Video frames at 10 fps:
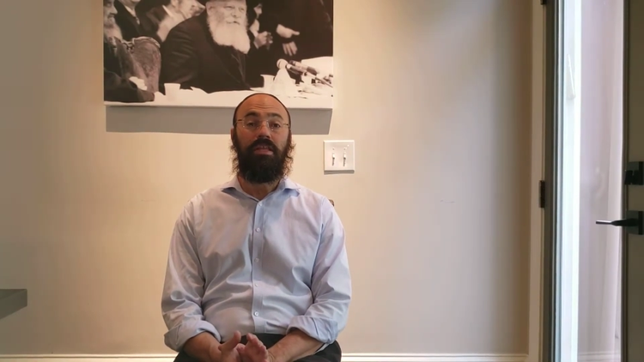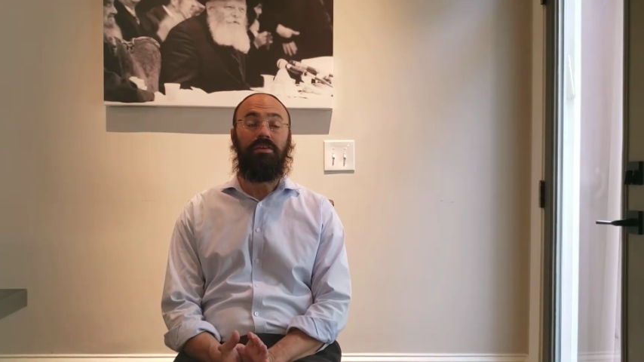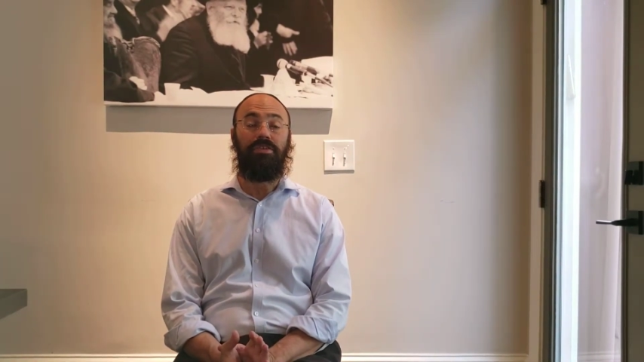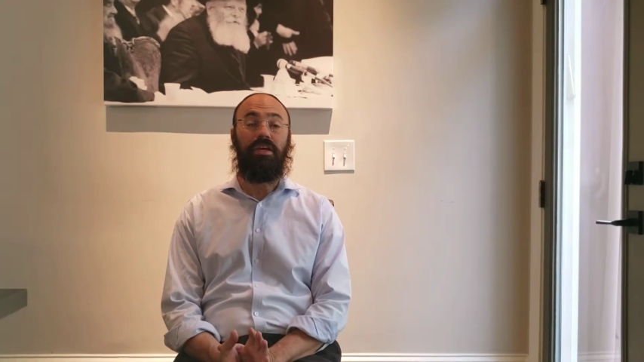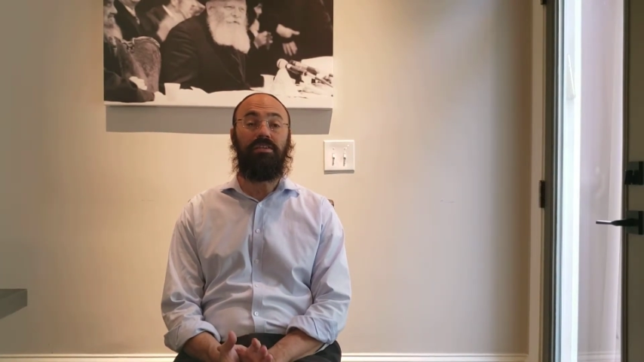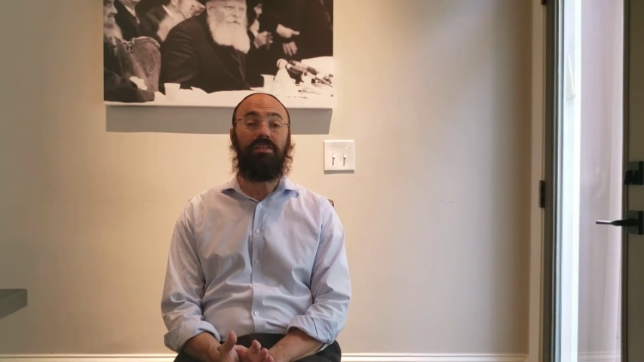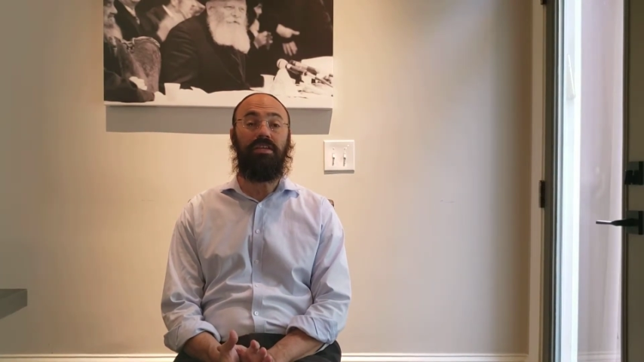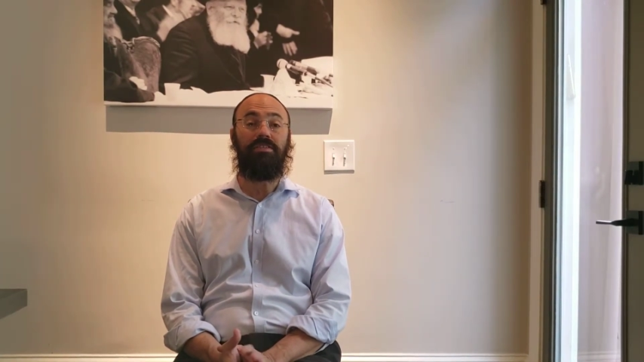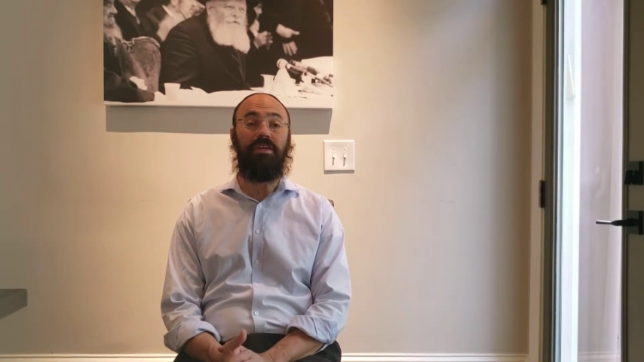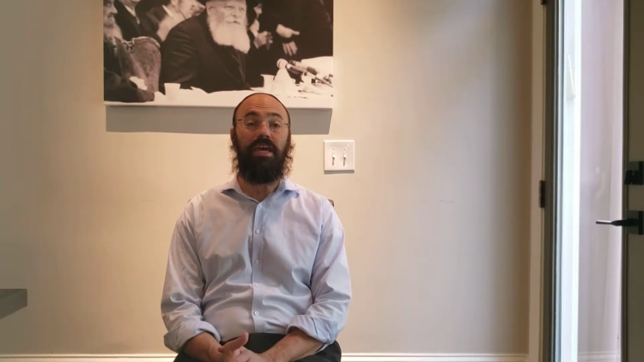There's a
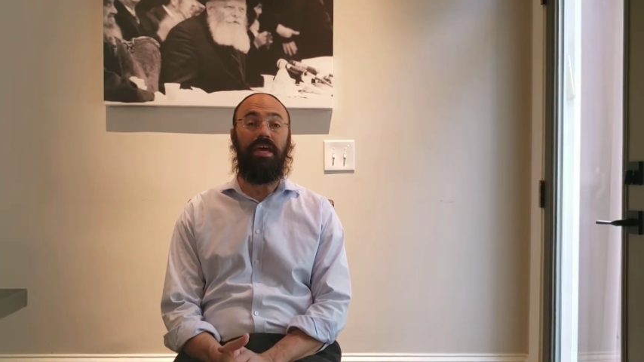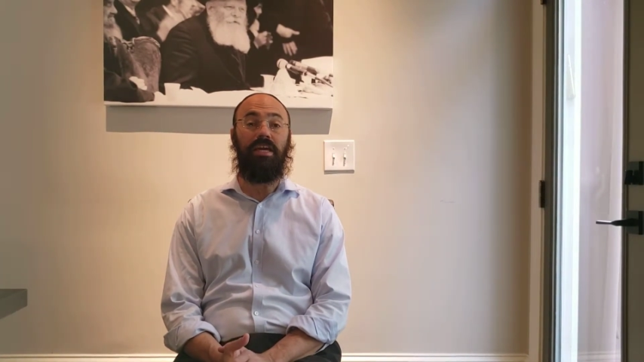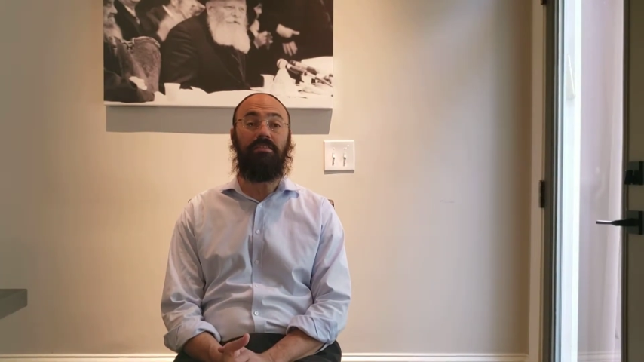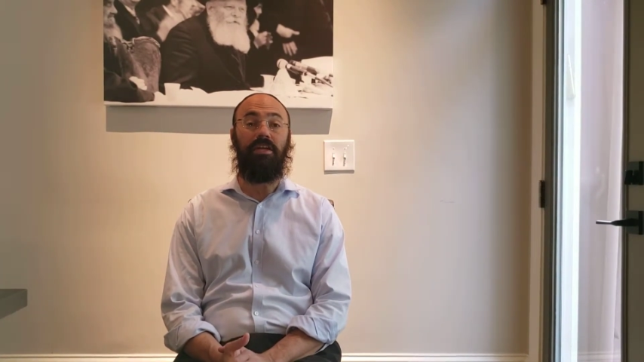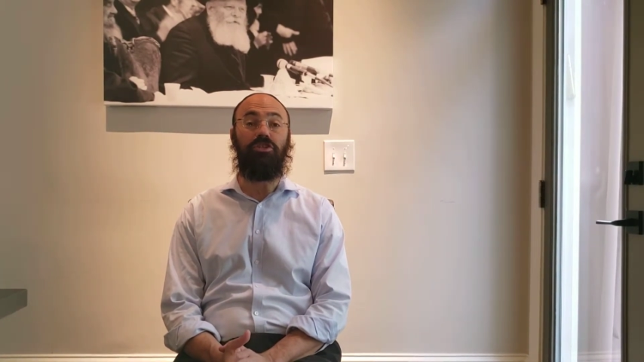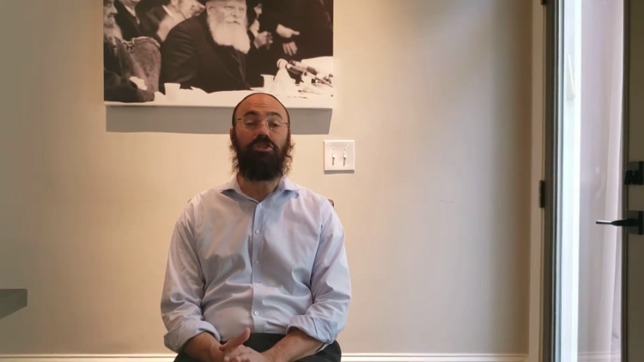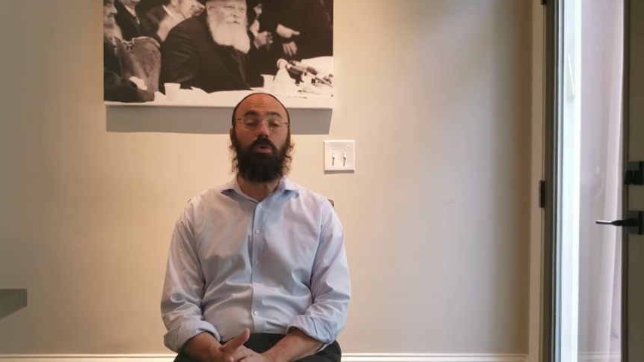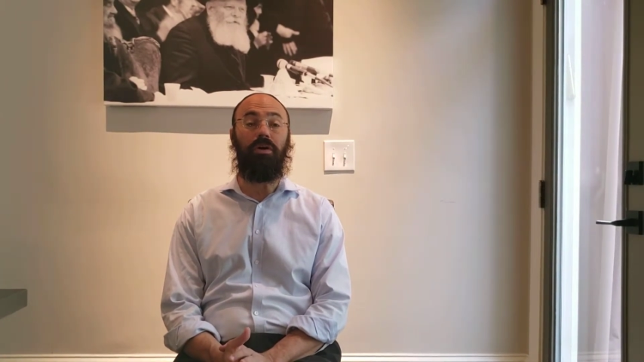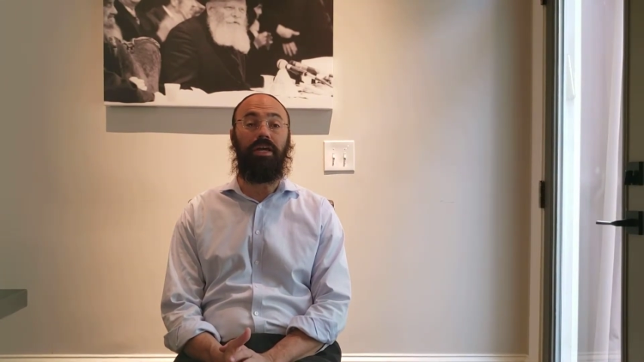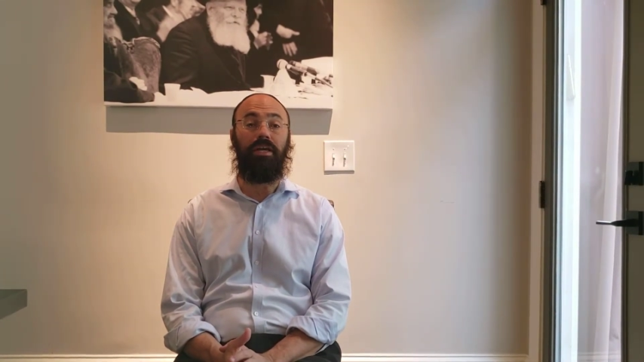Hasidic saying that
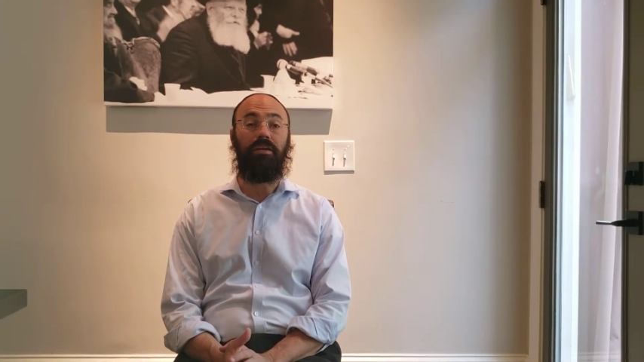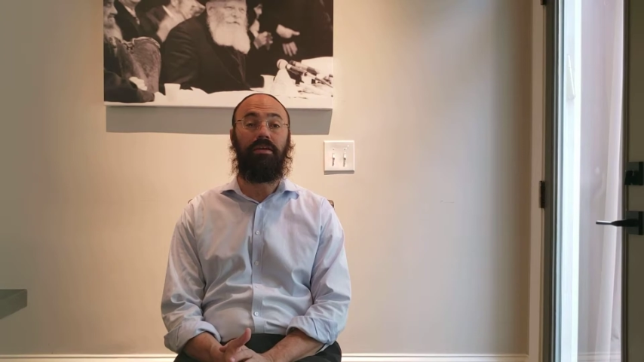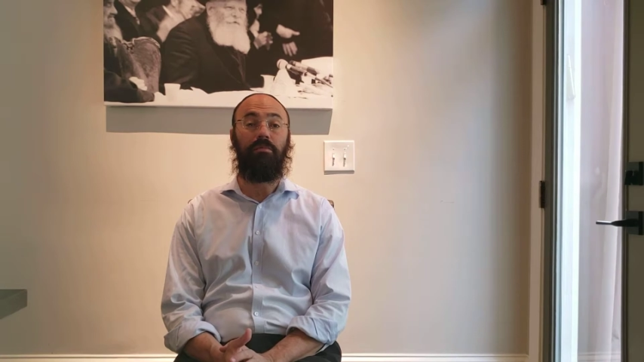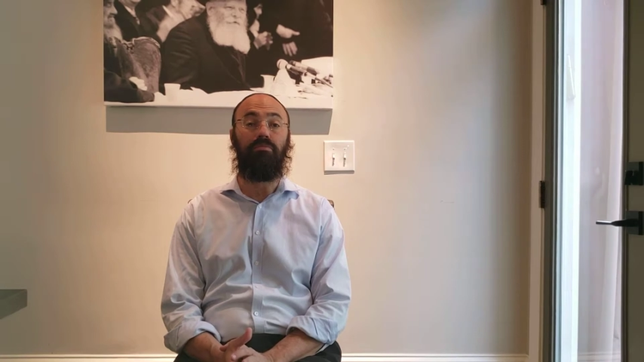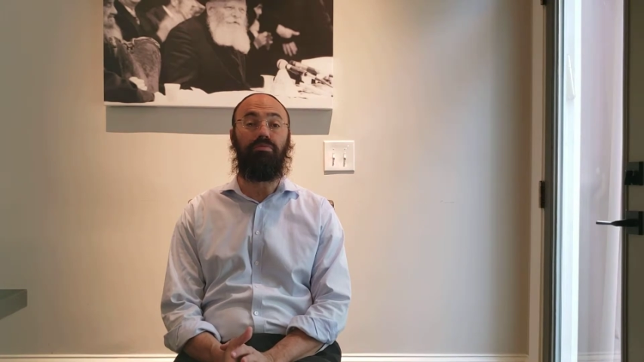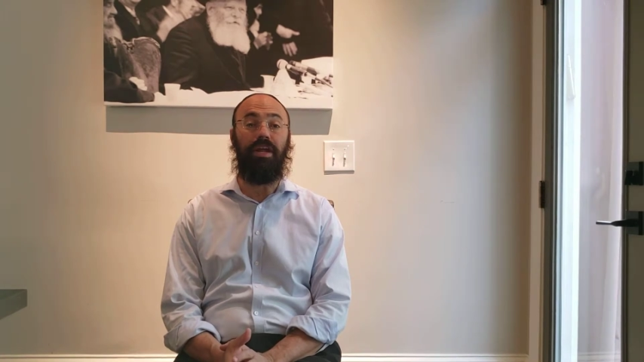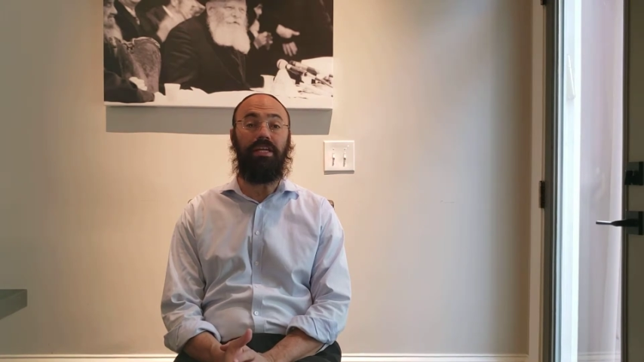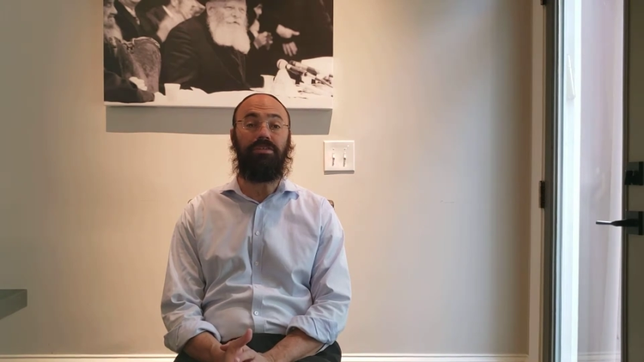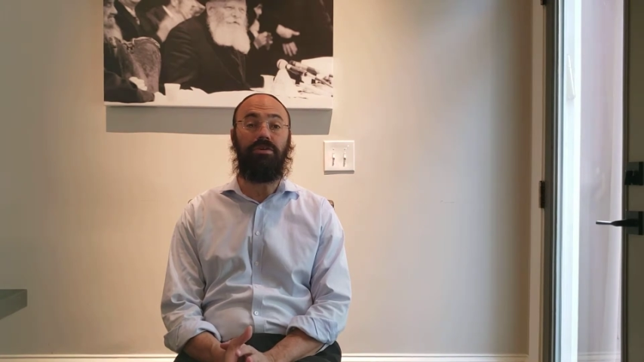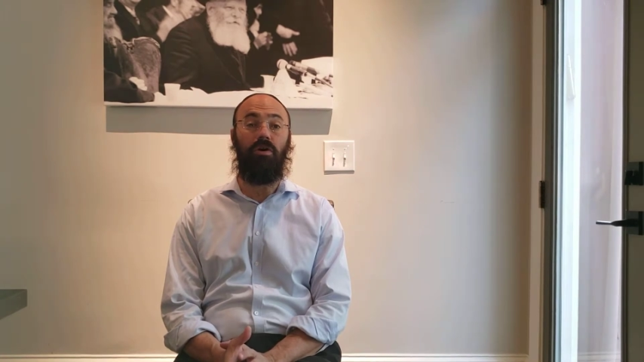joy
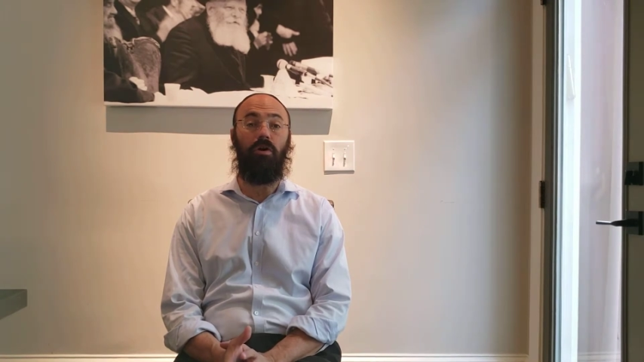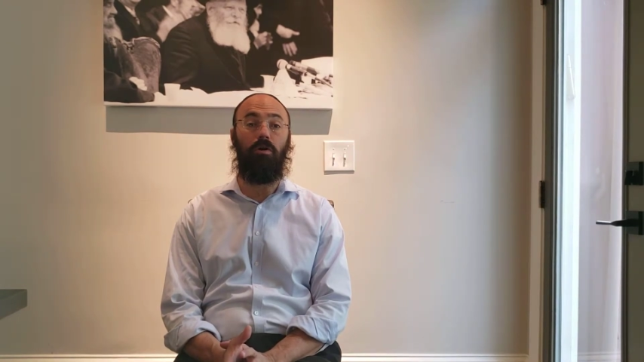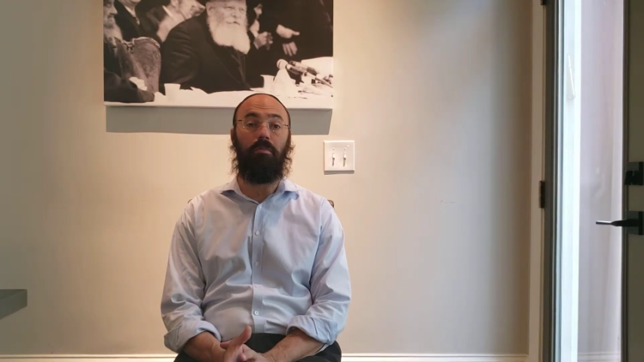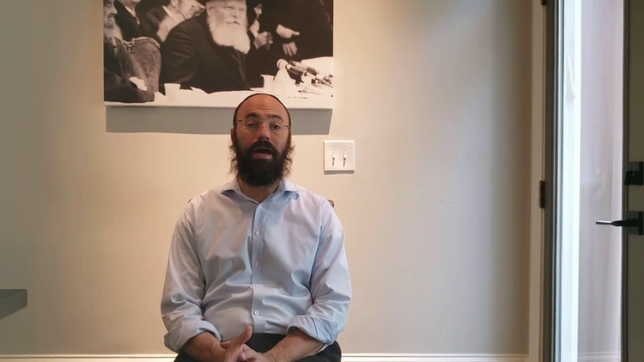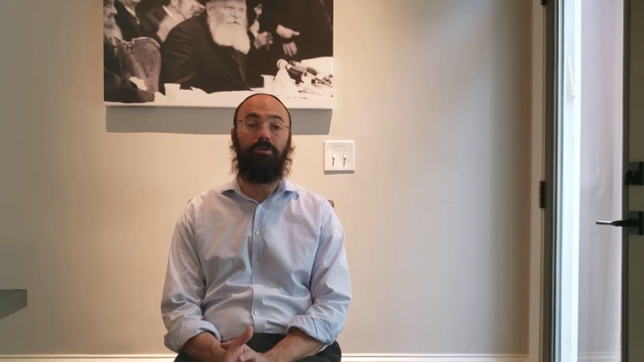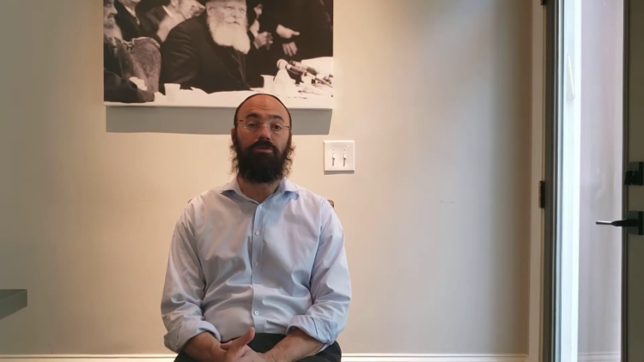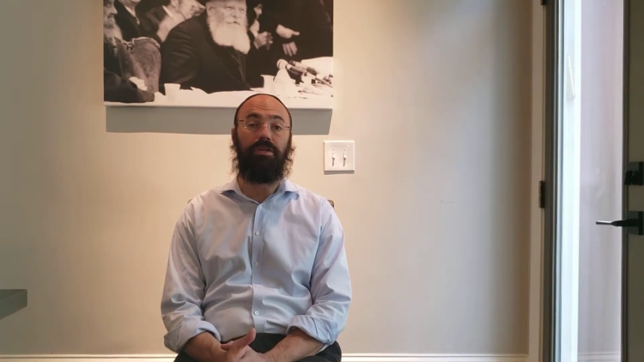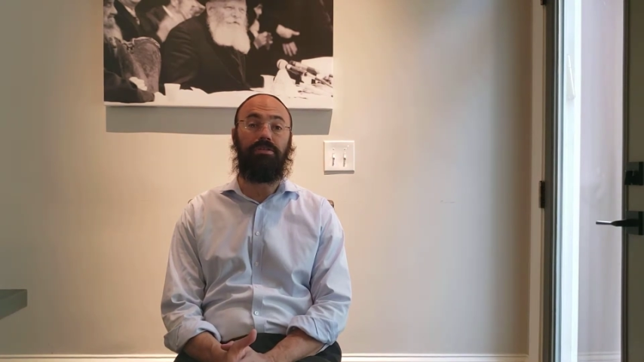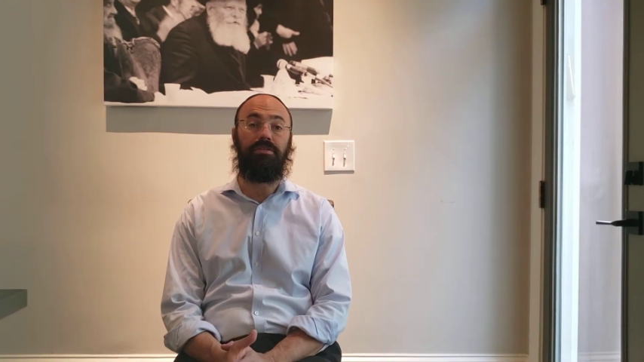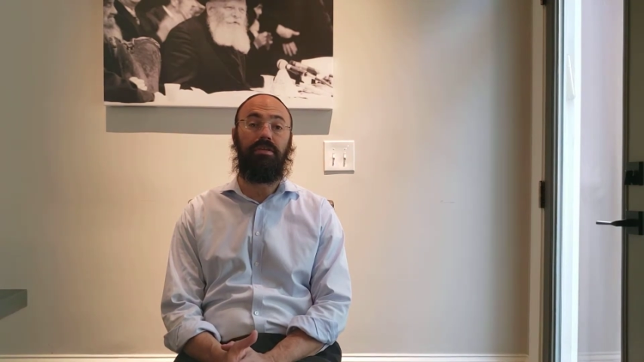breaks all
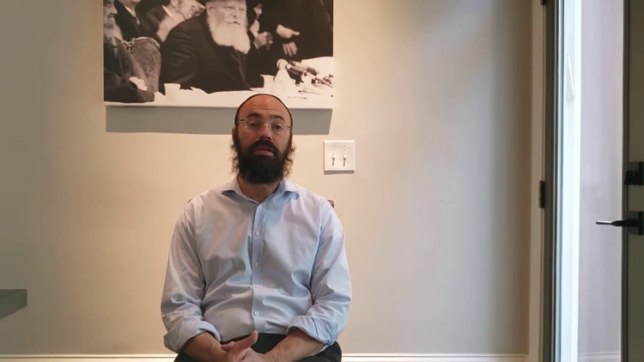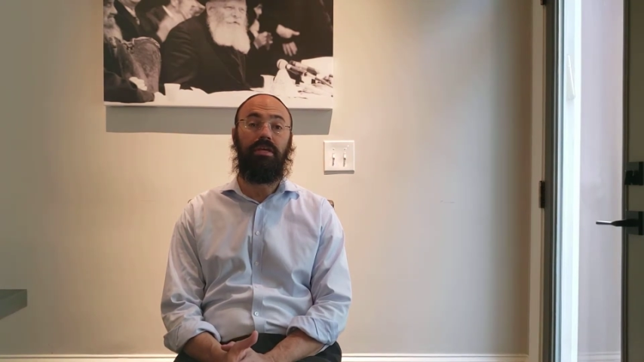boundaries.